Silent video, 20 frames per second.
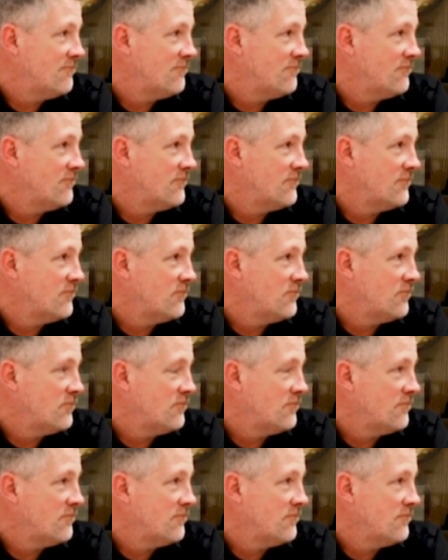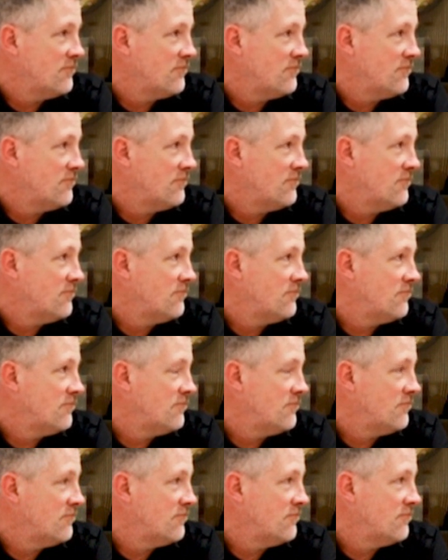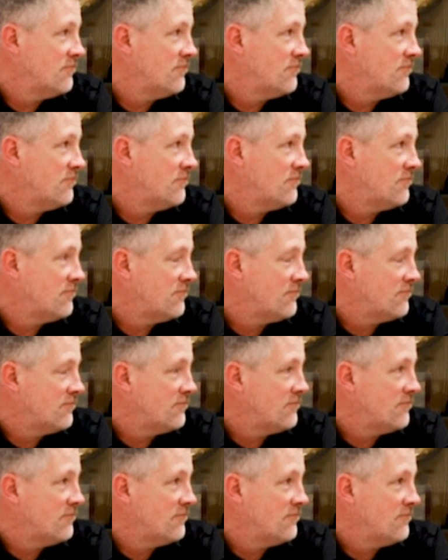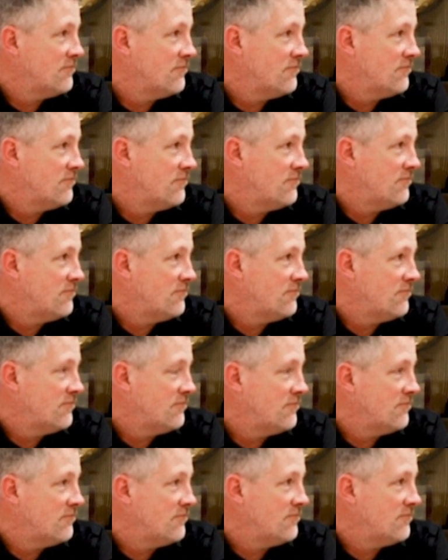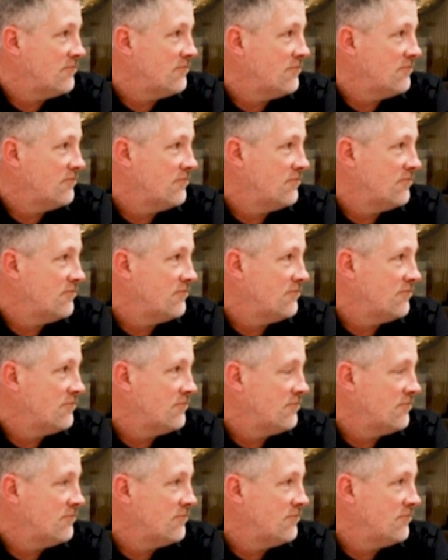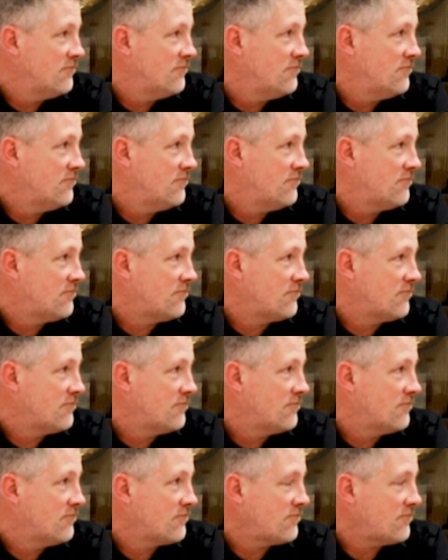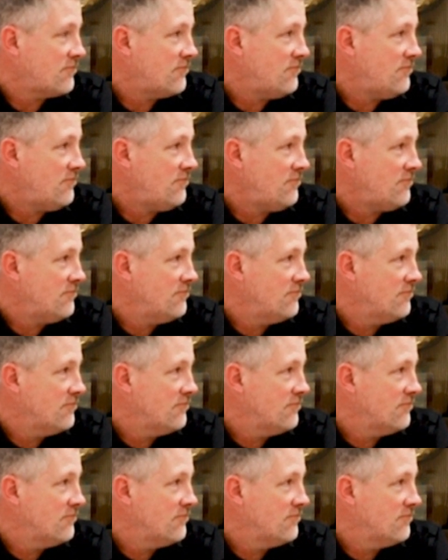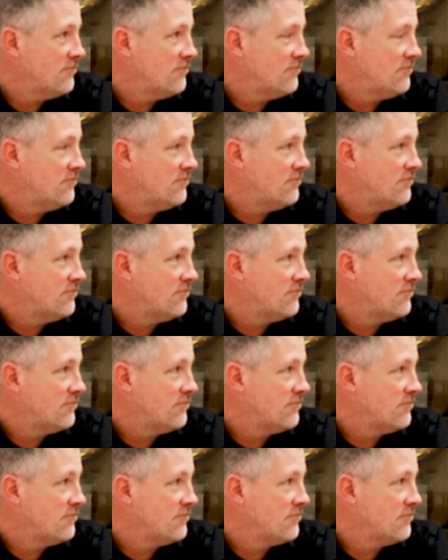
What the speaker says: No words are spoken by the person on screen.